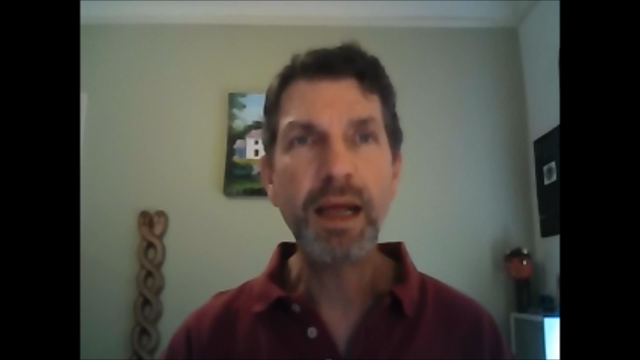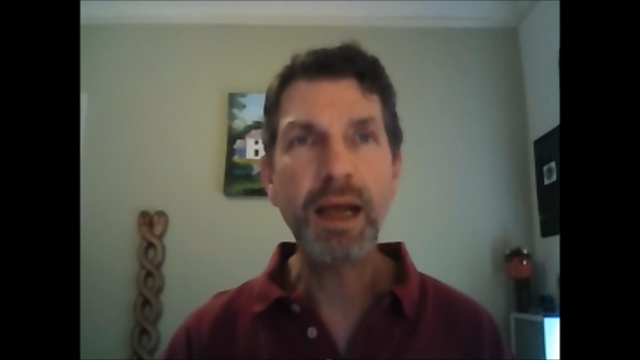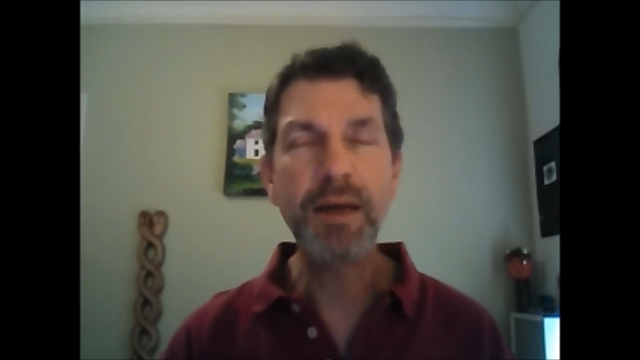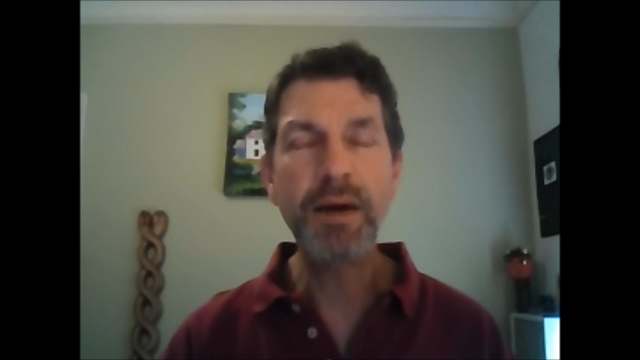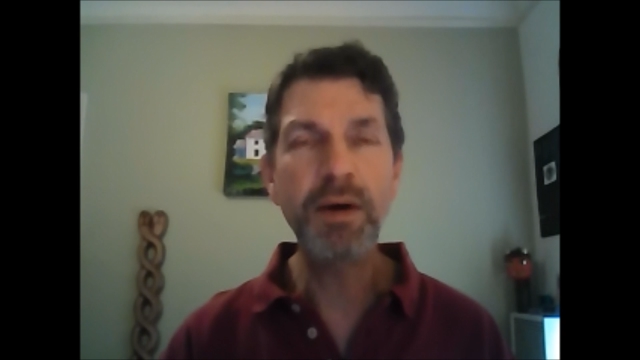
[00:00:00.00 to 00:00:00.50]

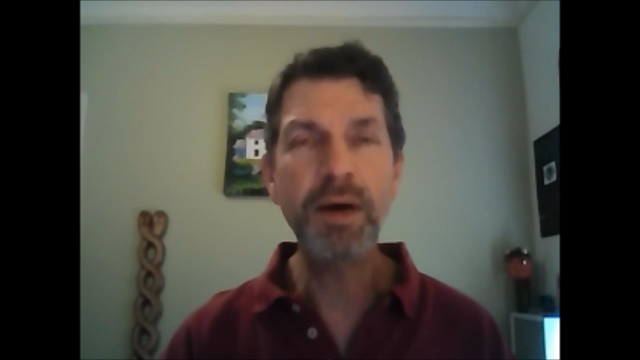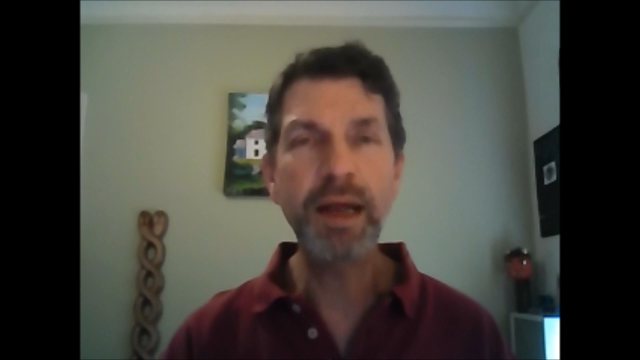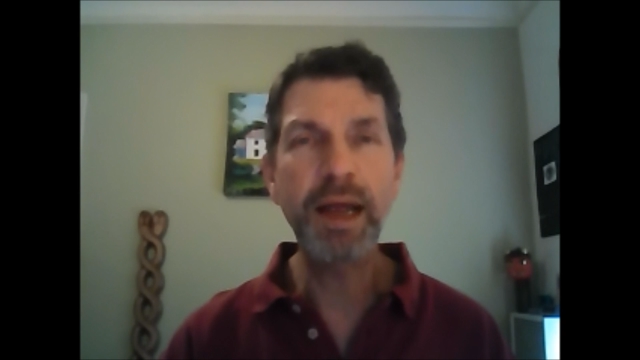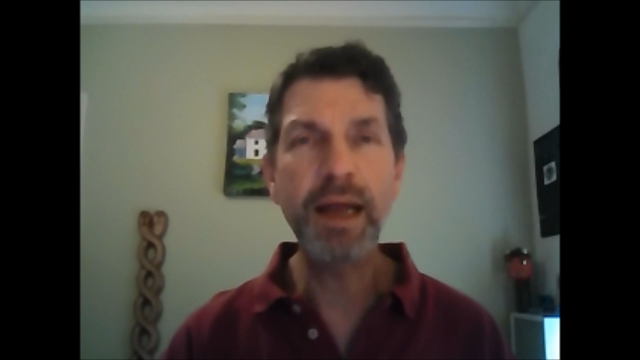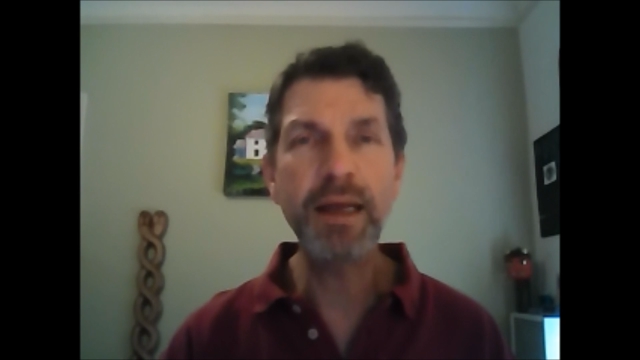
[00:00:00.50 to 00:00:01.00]
I know I
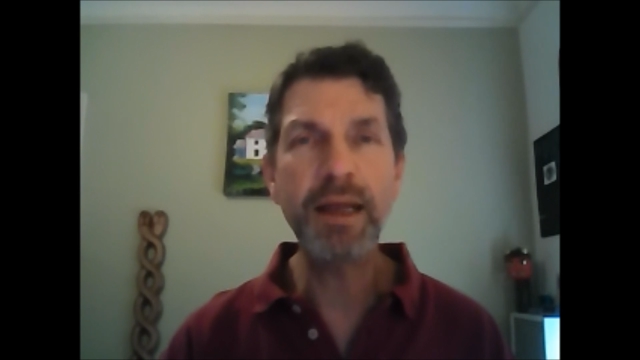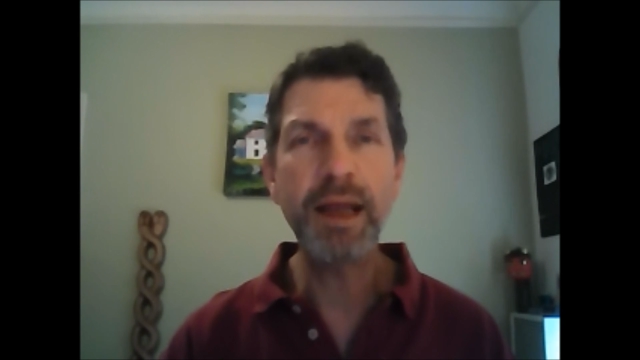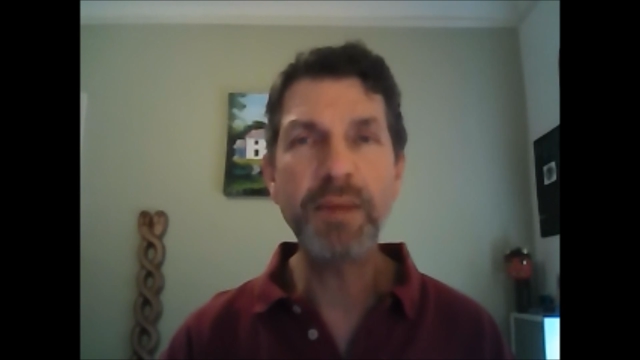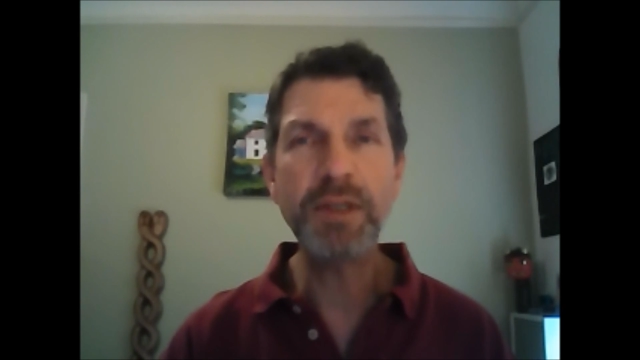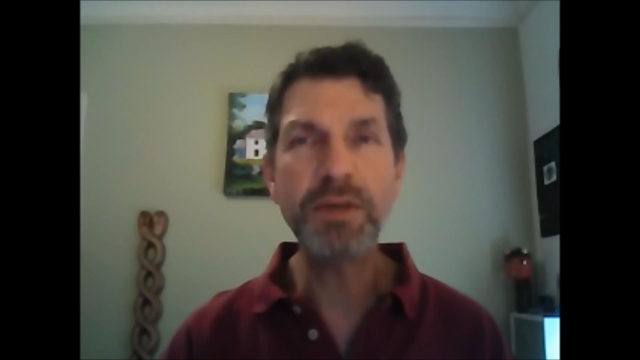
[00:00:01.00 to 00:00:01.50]
had the
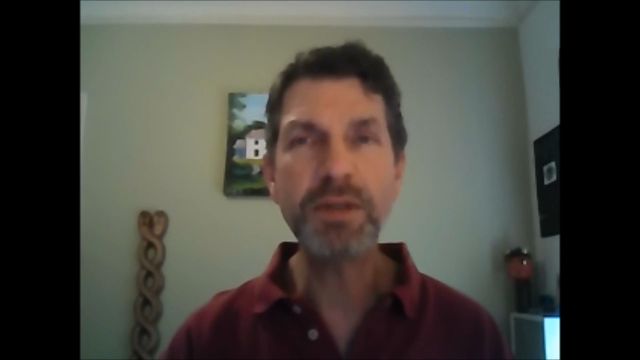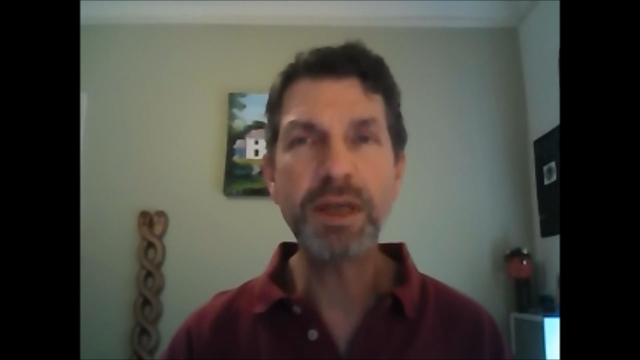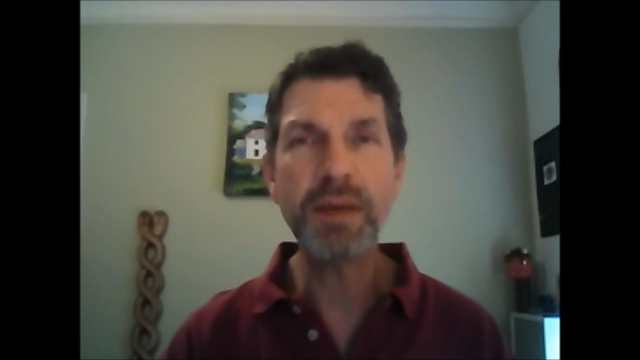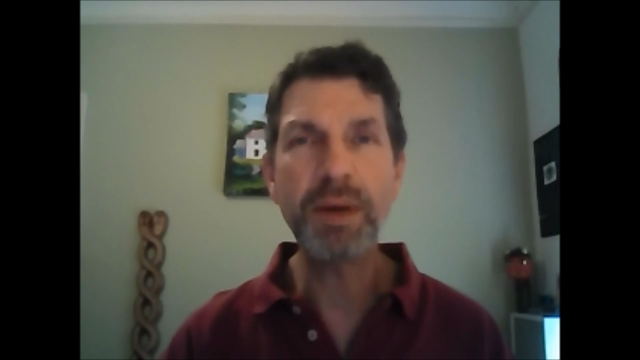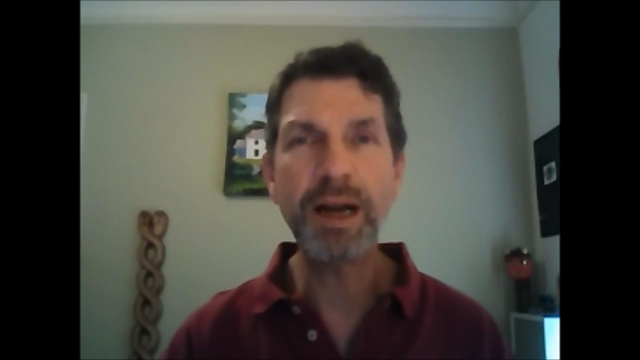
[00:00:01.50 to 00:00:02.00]
chemistry
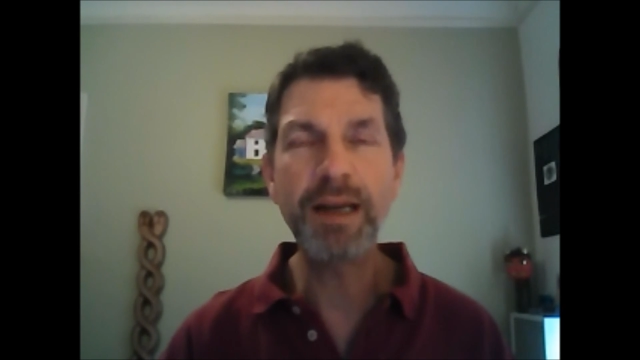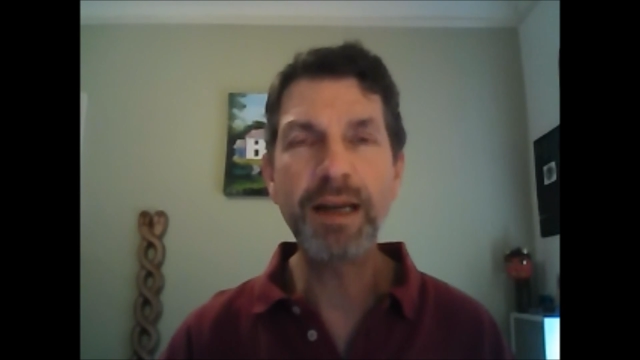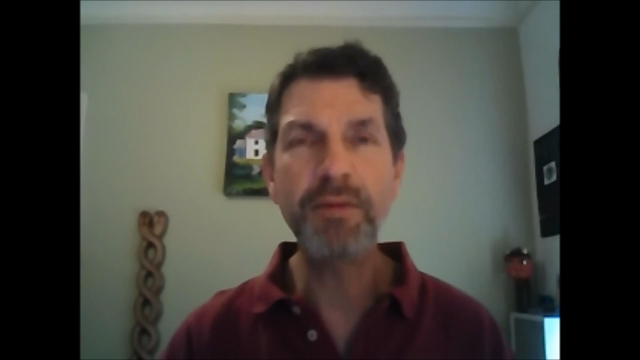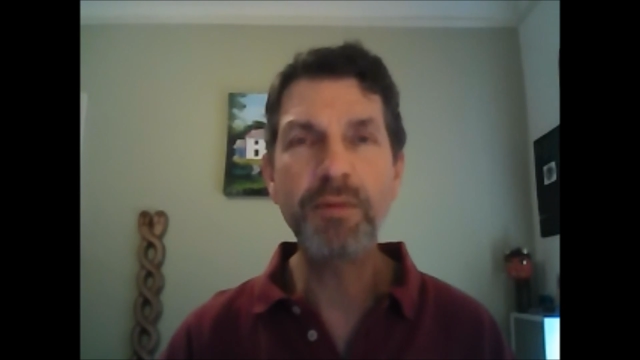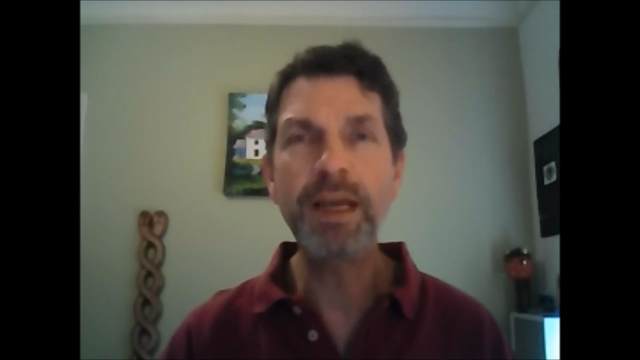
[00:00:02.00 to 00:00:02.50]
set, but I
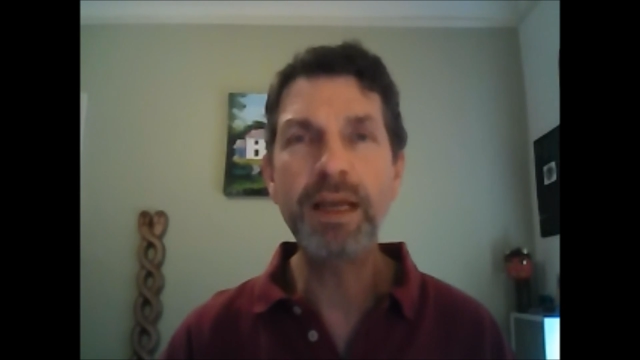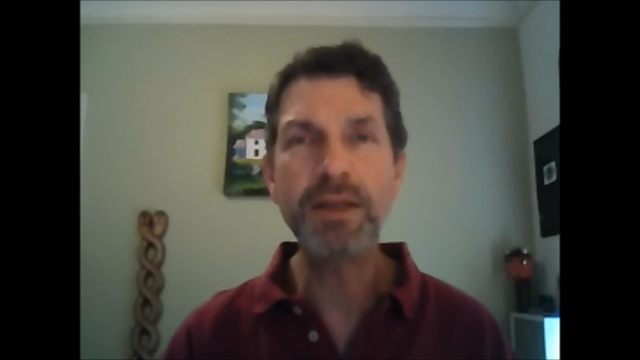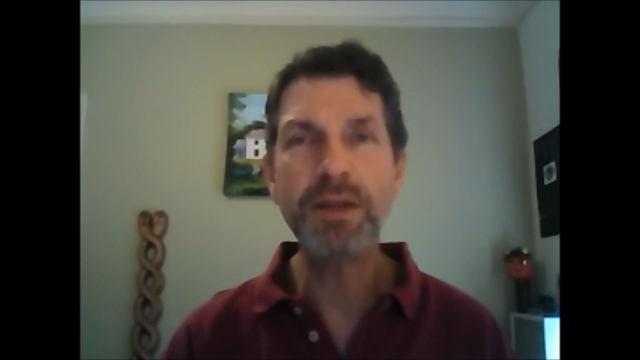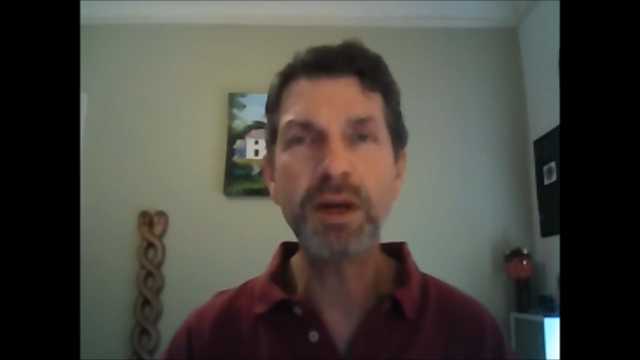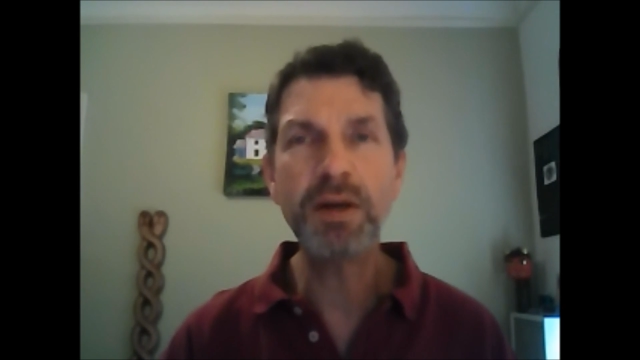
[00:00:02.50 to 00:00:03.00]
didn't
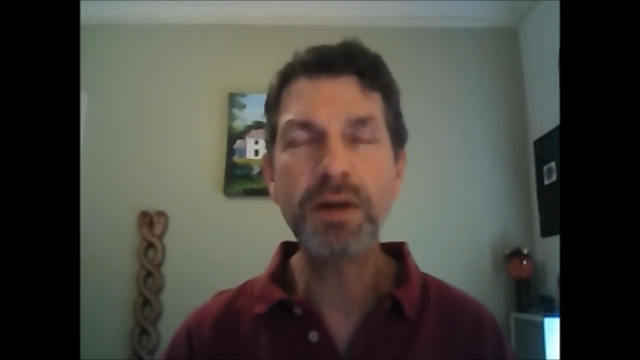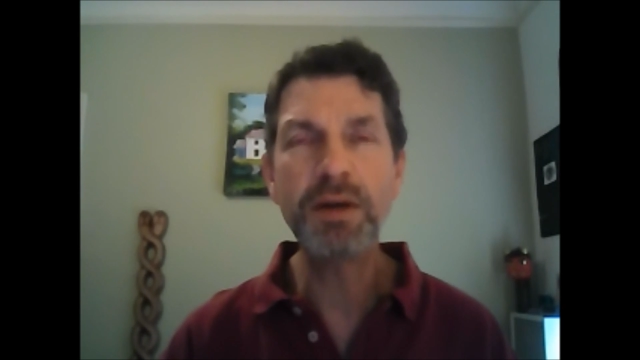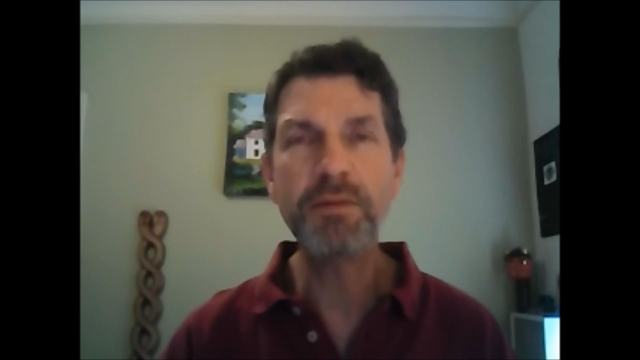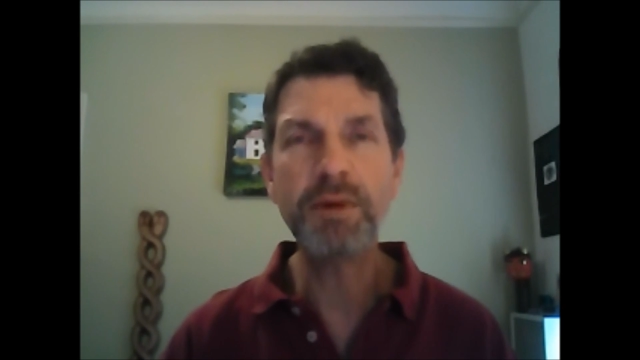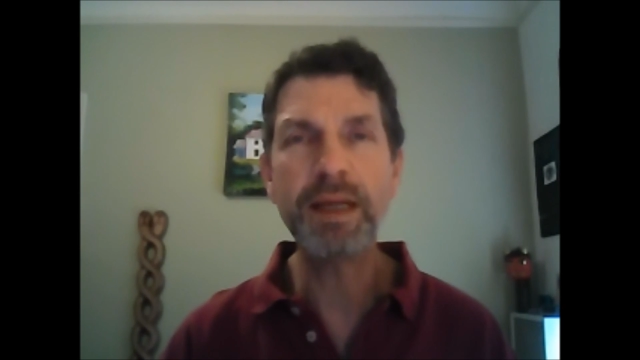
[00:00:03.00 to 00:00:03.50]
read, so I couldn't
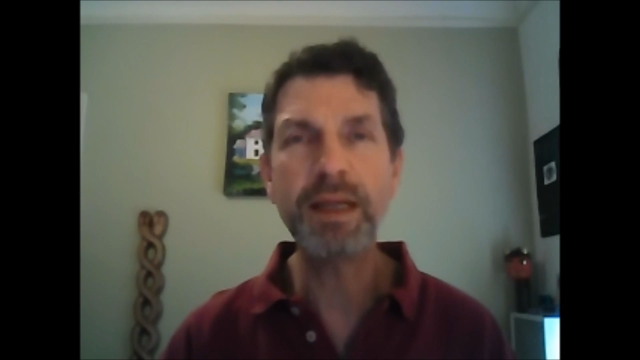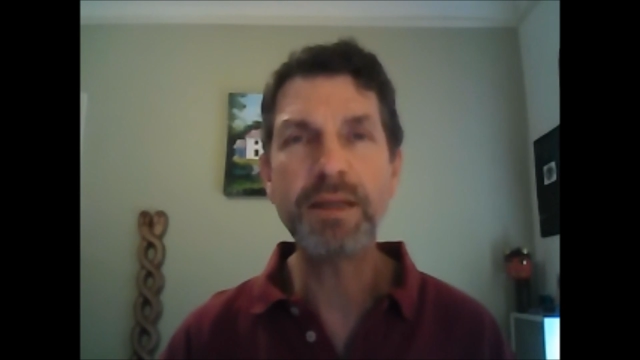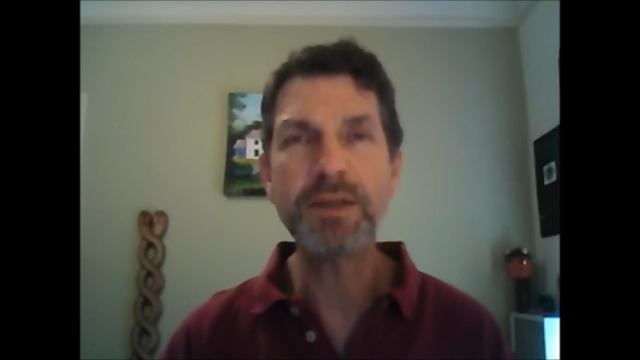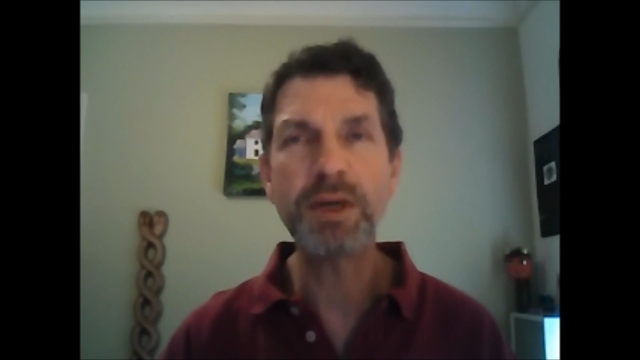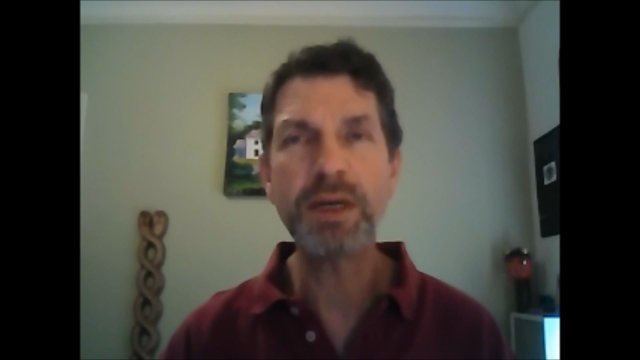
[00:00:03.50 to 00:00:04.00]
have read the
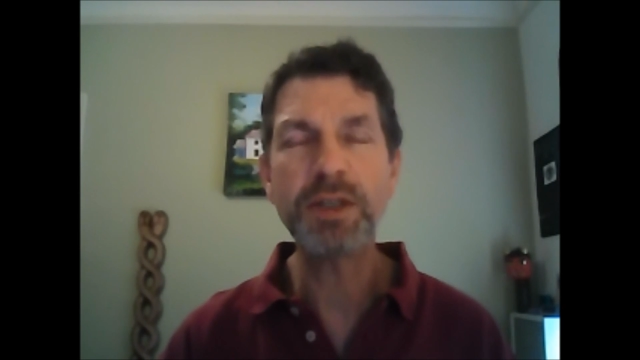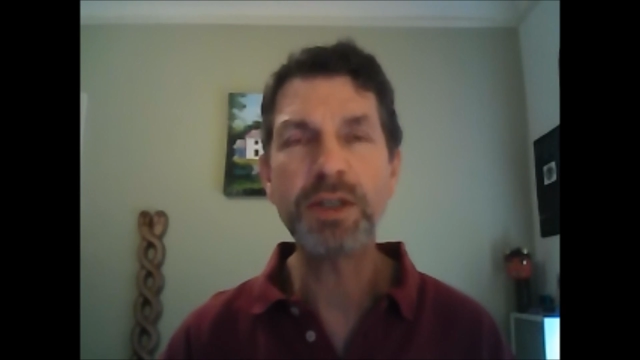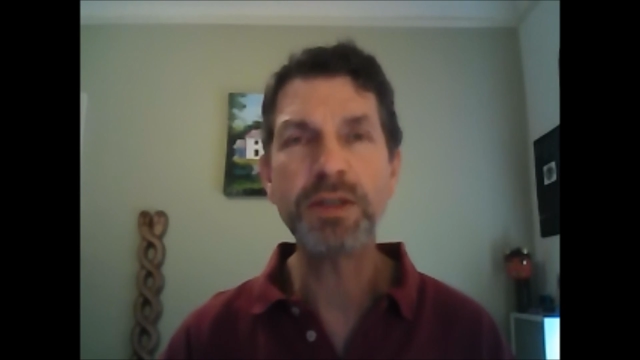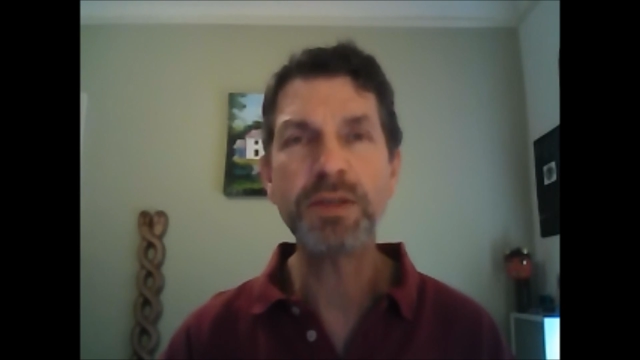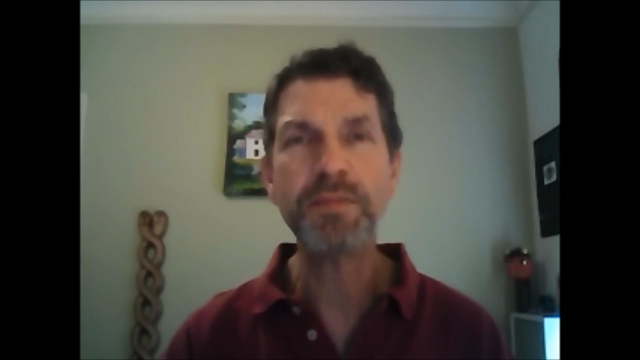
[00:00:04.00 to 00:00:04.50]

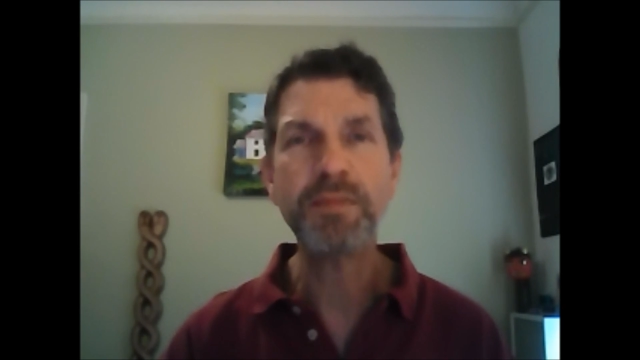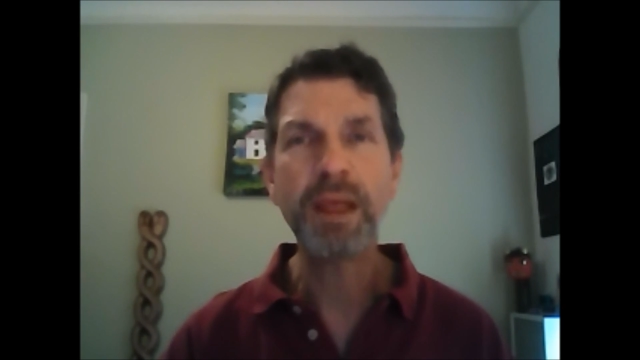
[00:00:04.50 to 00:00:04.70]
instructions.